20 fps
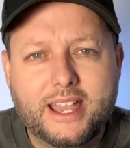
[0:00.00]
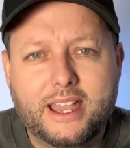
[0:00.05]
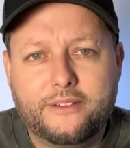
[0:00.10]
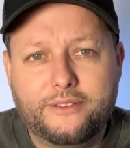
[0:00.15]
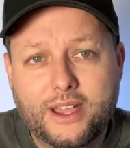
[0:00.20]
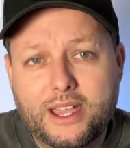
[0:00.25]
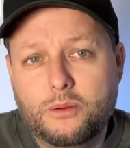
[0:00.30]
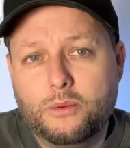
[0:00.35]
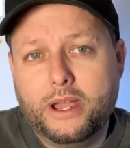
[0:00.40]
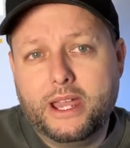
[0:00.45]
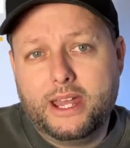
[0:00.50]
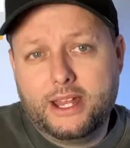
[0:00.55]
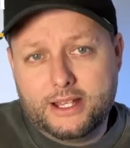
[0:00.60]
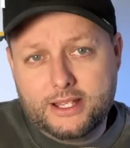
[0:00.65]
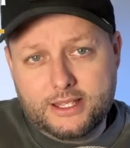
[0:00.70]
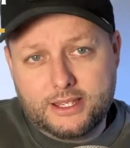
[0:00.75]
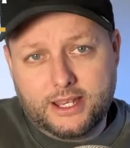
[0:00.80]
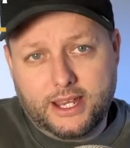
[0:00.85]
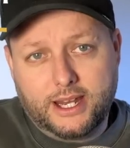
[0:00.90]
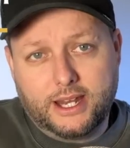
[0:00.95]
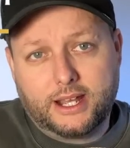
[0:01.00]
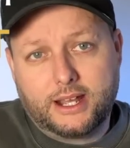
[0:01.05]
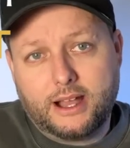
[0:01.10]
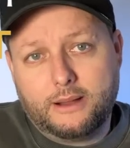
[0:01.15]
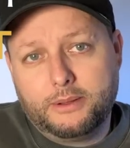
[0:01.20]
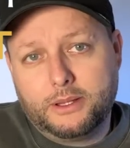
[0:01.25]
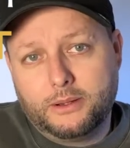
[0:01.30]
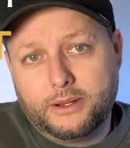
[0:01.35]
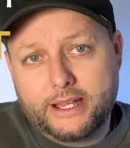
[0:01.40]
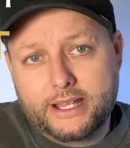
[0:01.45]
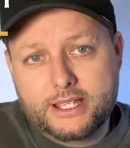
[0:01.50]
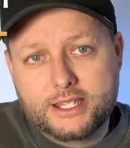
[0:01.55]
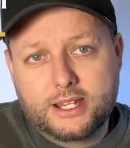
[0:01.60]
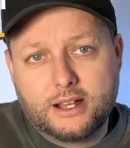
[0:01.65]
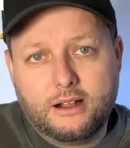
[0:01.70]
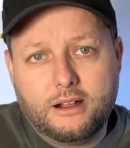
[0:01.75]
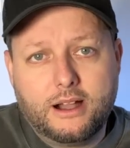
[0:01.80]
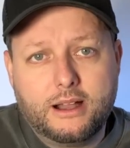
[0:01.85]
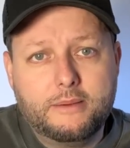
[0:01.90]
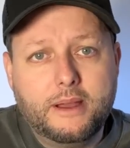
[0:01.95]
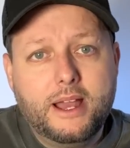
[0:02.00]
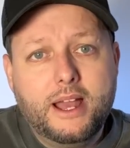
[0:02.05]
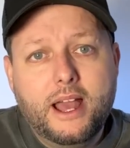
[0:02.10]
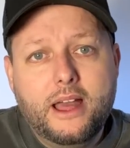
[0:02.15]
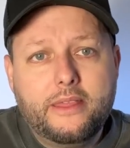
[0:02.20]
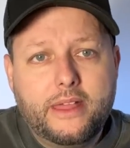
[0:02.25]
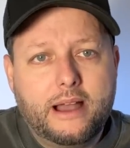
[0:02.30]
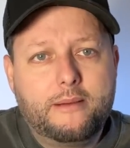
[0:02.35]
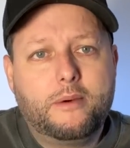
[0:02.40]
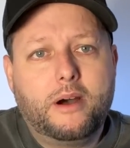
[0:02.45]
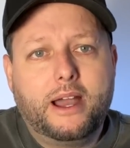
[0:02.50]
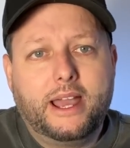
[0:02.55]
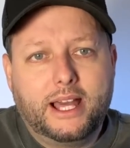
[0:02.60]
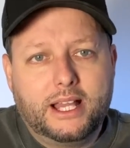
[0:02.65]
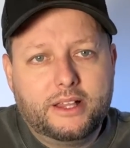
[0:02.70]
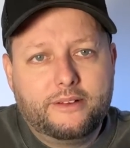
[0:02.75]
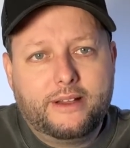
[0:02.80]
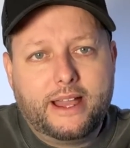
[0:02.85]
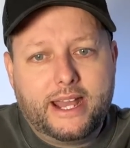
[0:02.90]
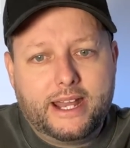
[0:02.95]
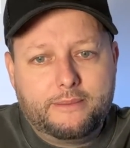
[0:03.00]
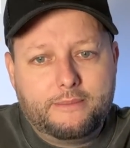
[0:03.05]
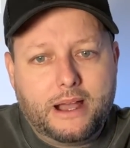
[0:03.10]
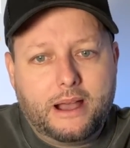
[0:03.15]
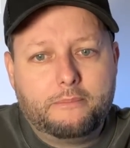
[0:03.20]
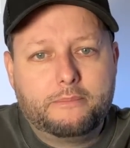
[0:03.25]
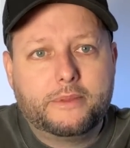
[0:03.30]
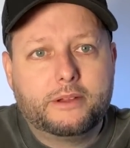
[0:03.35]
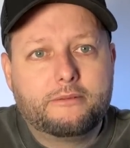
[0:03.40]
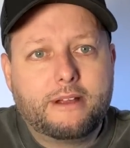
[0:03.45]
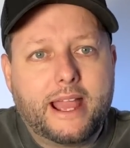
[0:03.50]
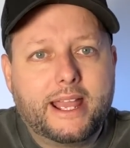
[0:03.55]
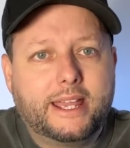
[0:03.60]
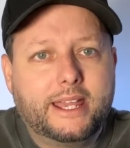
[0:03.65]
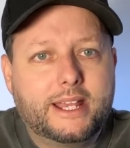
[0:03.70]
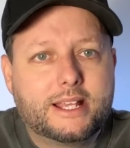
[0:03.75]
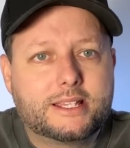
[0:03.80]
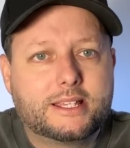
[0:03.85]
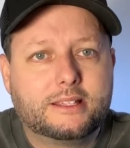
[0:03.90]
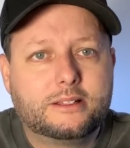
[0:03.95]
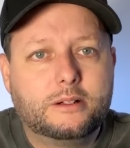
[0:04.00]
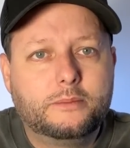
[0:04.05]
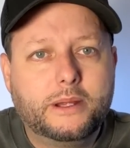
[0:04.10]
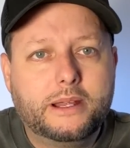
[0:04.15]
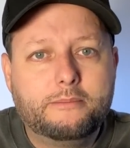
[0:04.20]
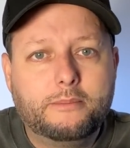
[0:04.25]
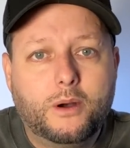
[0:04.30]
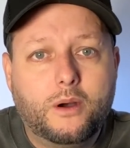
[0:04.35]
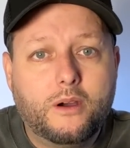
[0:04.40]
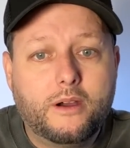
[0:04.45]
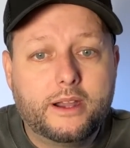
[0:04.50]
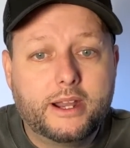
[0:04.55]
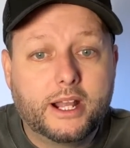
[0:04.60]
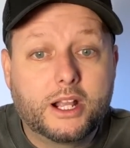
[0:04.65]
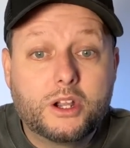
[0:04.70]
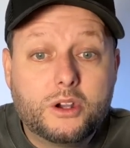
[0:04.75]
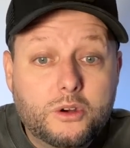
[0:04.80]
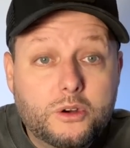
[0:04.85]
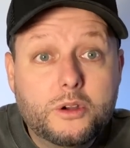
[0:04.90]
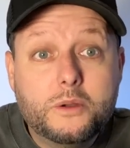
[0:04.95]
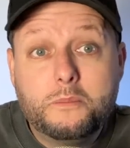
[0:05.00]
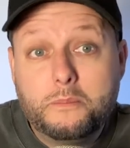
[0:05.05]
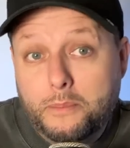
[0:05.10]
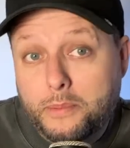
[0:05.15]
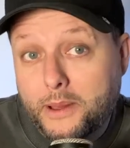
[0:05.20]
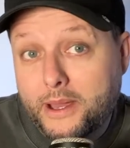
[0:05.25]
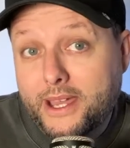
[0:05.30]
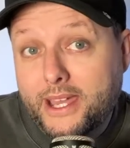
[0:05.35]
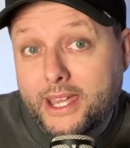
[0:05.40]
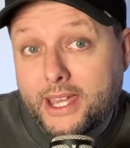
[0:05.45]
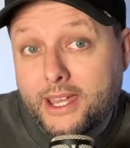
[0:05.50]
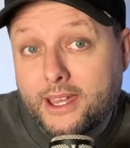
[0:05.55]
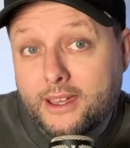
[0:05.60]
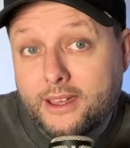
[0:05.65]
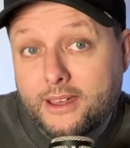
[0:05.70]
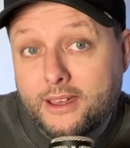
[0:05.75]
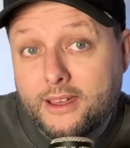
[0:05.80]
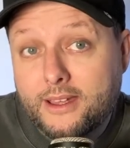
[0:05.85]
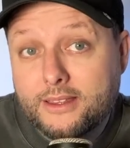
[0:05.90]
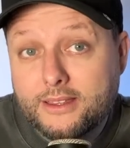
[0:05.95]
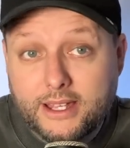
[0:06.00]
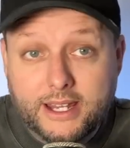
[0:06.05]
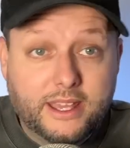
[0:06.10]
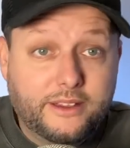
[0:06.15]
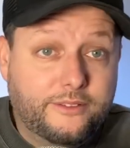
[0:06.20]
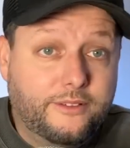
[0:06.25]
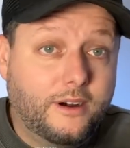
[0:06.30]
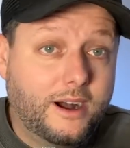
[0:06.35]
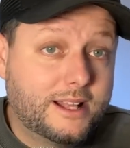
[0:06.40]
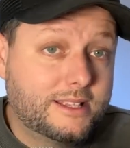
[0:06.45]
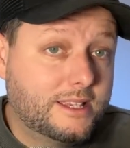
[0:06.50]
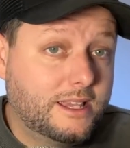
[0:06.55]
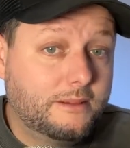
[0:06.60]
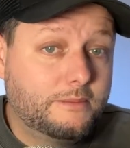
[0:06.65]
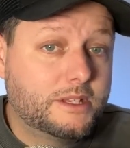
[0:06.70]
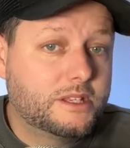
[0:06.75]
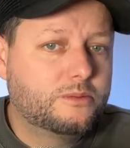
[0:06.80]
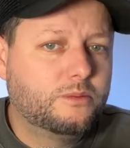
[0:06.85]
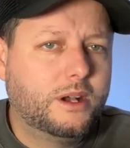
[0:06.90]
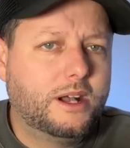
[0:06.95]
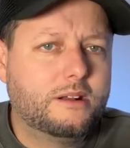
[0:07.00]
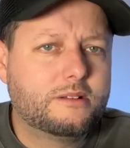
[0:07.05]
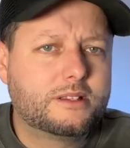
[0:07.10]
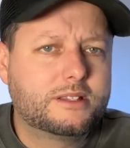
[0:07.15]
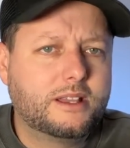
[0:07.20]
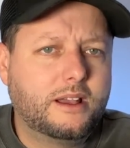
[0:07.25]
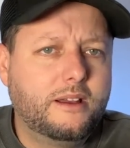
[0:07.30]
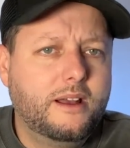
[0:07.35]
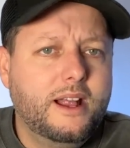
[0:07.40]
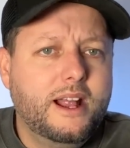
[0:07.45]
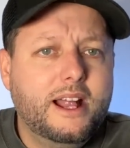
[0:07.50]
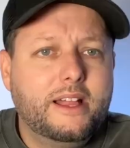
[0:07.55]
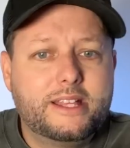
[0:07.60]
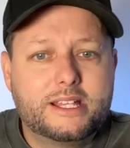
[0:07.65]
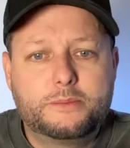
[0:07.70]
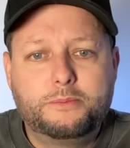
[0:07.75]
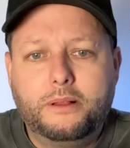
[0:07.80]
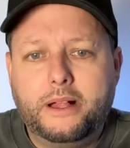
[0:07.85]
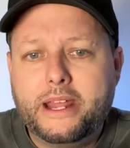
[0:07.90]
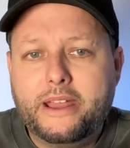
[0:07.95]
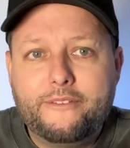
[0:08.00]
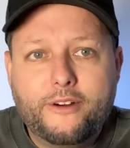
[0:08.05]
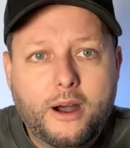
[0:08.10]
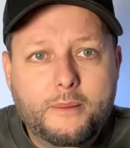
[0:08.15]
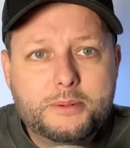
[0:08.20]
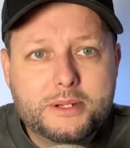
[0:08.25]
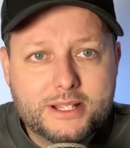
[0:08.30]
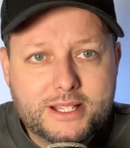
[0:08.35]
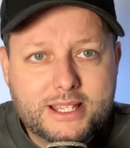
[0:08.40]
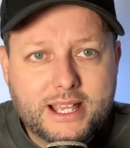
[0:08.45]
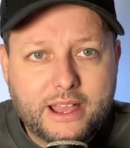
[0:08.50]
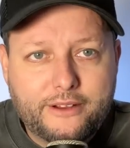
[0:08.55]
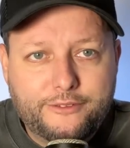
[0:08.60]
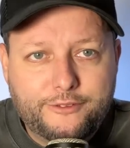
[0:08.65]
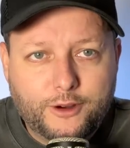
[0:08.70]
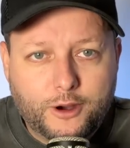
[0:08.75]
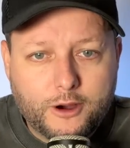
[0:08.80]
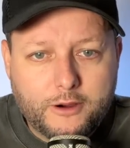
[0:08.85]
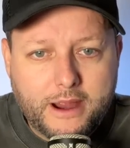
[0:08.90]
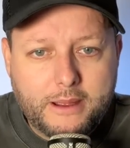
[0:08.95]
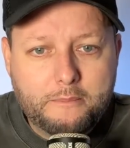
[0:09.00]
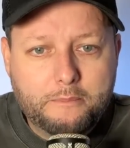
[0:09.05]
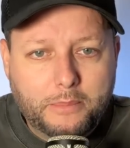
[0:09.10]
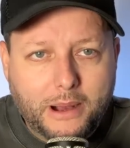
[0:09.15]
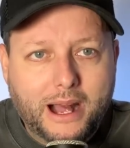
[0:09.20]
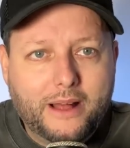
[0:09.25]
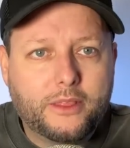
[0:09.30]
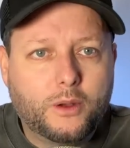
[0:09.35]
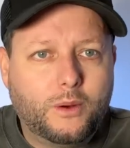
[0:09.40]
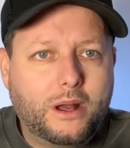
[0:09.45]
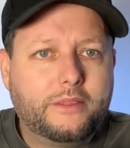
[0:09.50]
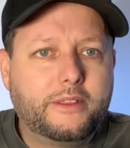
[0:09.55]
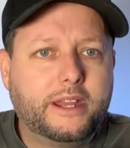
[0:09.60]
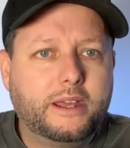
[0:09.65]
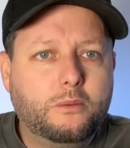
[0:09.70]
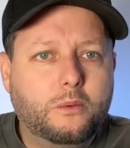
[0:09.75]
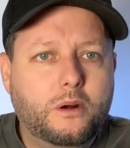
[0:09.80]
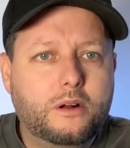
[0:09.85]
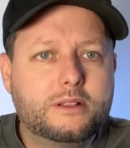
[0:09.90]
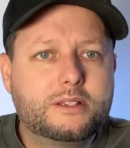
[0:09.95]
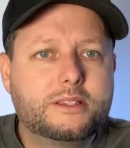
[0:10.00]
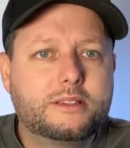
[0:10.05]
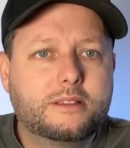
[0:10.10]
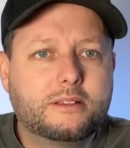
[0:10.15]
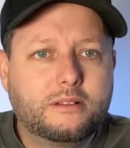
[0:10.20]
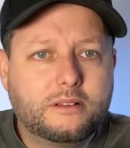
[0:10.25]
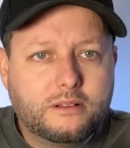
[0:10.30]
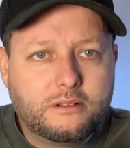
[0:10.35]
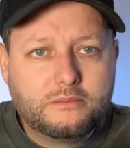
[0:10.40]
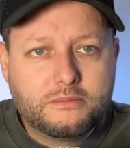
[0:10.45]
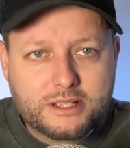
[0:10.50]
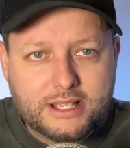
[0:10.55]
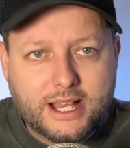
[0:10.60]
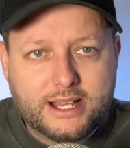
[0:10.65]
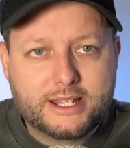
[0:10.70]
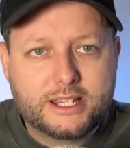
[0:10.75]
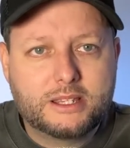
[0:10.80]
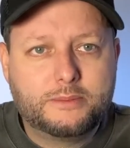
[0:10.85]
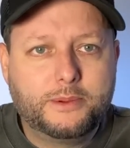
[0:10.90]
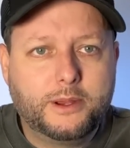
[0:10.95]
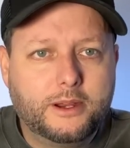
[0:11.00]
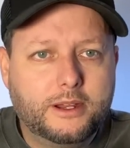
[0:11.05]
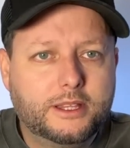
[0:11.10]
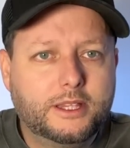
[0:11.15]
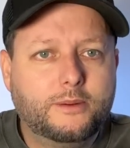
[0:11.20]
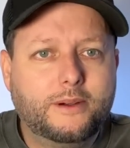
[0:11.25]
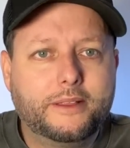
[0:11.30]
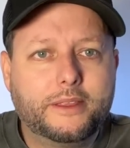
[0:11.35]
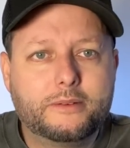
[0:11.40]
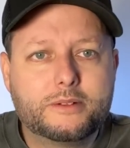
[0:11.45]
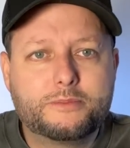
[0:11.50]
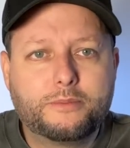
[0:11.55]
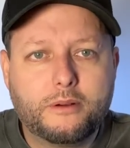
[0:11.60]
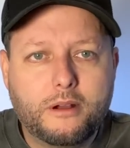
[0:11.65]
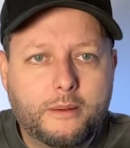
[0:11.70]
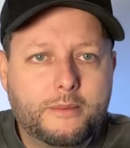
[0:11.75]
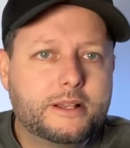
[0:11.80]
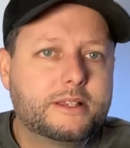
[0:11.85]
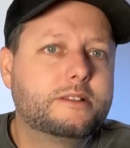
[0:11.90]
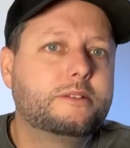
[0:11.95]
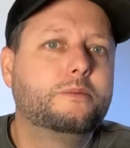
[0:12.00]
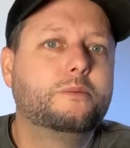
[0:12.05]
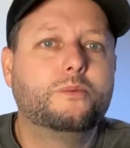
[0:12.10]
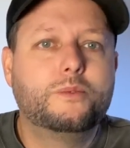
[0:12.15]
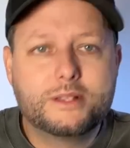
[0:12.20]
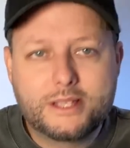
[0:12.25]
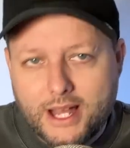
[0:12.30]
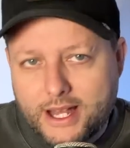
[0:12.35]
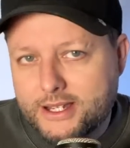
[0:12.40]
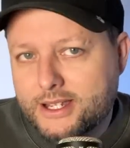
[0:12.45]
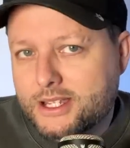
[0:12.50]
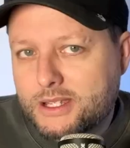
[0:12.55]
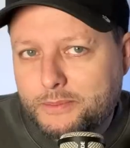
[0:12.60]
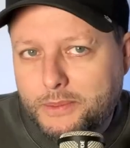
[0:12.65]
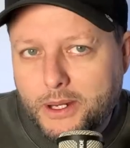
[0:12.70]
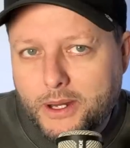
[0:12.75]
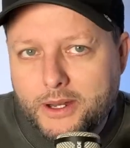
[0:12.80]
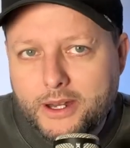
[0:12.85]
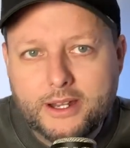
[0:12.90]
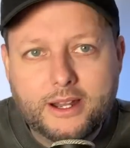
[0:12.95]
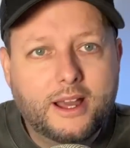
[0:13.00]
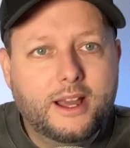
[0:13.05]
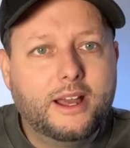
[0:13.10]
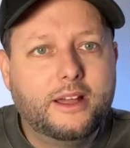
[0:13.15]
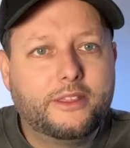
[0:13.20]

If he wins in a couple of weeks' time, that might elevate him up the rankings a little bit more, and it could be that he fights him as well. So there's plenty of options there for him, but the one that he wants was Undisputed. The one that was promised was Undisputed.